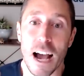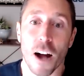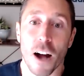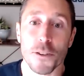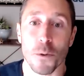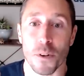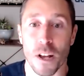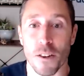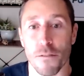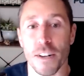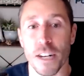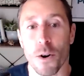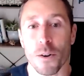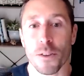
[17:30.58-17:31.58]
I'll do another
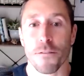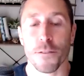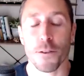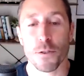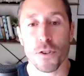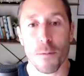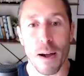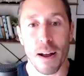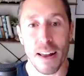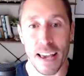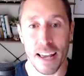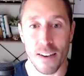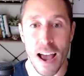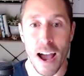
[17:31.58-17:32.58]
video in the future about
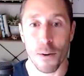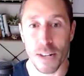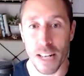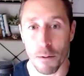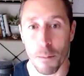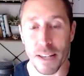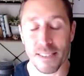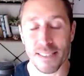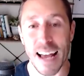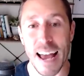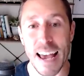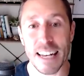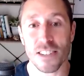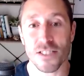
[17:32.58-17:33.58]
how an animal-based
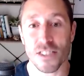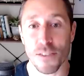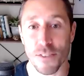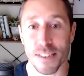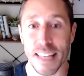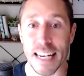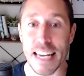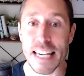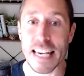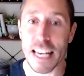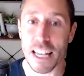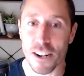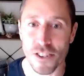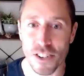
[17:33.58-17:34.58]
diet is different than a
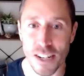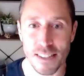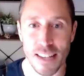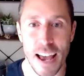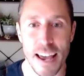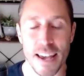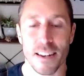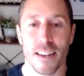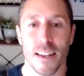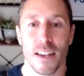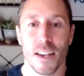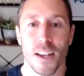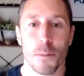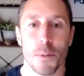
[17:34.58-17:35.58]
ketogenic diet.
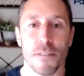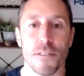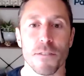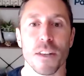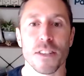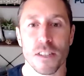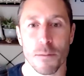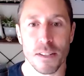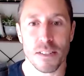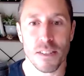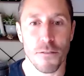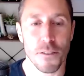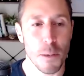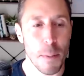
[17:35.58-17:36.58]
But if you've listened to my
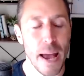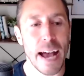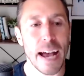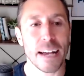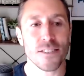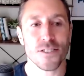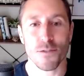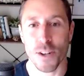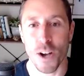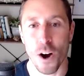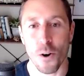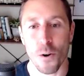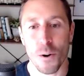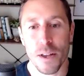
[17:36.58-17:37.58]
stuff in the past, you
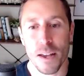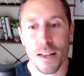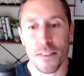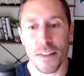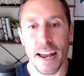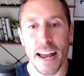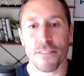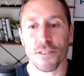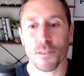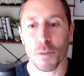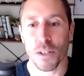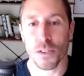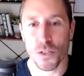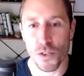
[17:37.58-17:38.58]
know that I have some
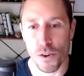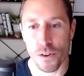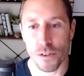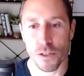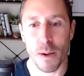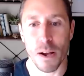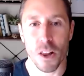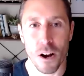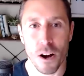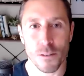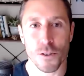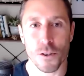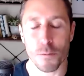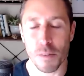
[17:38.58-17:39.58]
concerns about
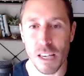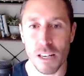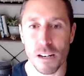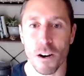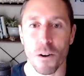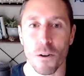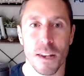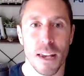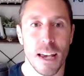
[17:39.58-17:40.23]
long-term keto.